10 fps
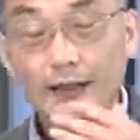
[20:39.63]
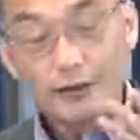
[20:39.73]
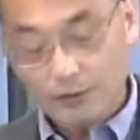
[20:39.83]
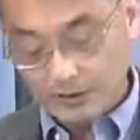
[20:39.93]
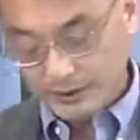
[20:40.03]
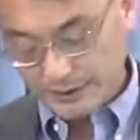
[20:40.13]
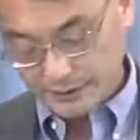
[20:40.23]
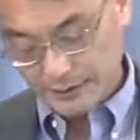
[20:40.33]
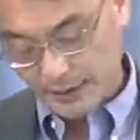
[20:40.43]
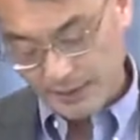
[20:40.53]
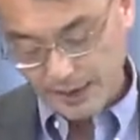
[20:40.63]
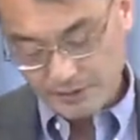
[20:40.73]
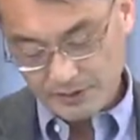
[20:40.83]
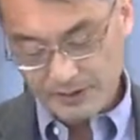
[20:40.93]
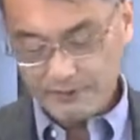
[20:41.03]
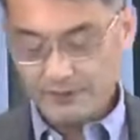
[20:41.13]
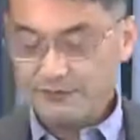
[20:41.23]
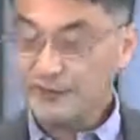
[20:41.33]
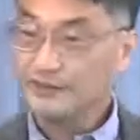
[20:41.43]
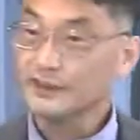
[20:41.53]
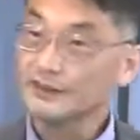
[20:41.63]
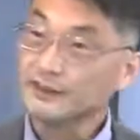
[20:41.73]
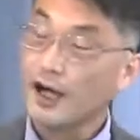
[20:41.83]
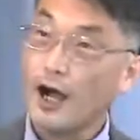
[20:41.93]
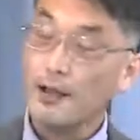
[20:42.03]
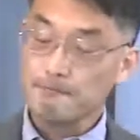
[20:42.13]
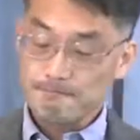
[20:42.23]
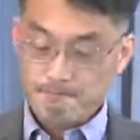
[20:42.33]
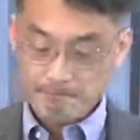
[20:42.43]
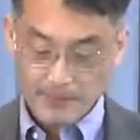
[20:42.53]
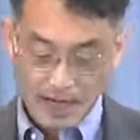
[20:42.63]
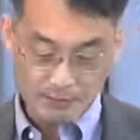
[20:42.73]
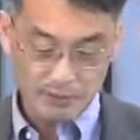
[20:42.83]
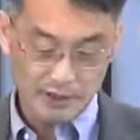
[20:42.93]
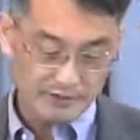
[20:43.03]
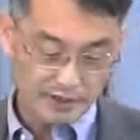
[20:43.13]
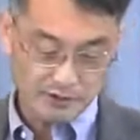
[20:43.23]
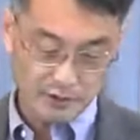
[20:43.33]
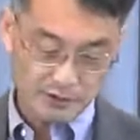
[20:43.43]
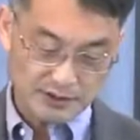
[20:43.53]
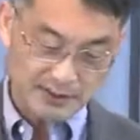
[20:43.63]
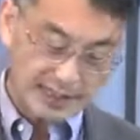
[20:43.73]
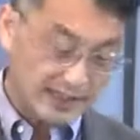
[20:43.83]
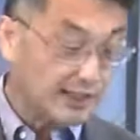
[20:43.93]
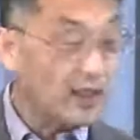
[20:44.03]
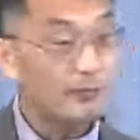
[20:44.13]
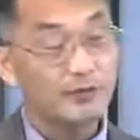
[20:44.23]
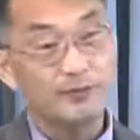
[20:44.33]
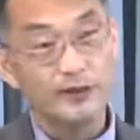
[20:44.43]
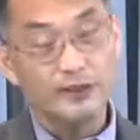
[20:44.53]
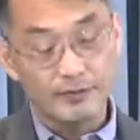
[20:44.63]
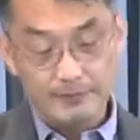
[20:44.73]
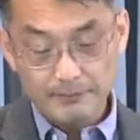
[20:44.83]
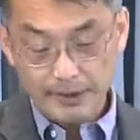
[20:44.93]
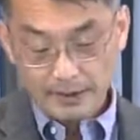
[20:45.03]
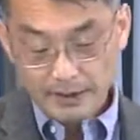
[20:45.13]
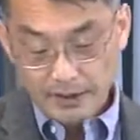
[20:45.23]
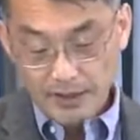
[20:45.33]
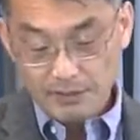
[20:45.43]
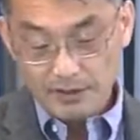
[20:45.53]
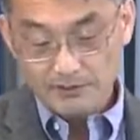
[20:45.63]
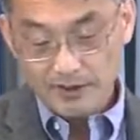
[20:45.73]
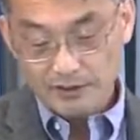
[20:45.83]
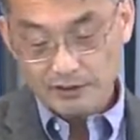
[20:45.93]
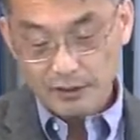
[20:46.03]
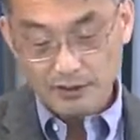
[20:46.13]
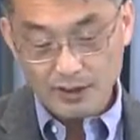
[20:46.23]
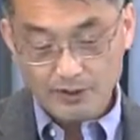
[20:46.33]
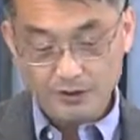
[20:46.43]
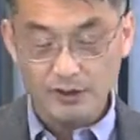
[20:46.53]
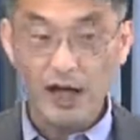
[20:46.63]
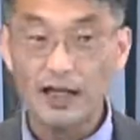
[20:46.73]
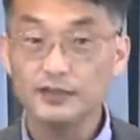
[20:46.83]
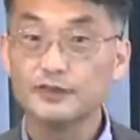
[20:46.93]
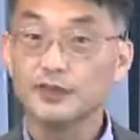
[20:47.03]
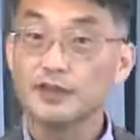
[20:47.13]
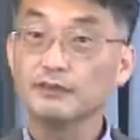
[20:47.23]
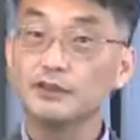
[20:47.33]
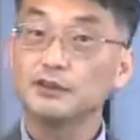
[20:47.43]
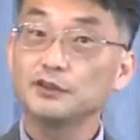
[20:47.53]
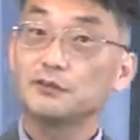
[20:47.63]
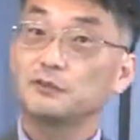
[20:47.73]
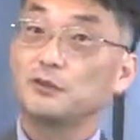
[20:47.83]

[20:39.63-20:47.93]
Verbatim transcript: Don't misunderstand me. I believe in the forgiveness of God. I believe there's no sin that cannot be forgiven. I believe there's no limit to God's forgiveness. You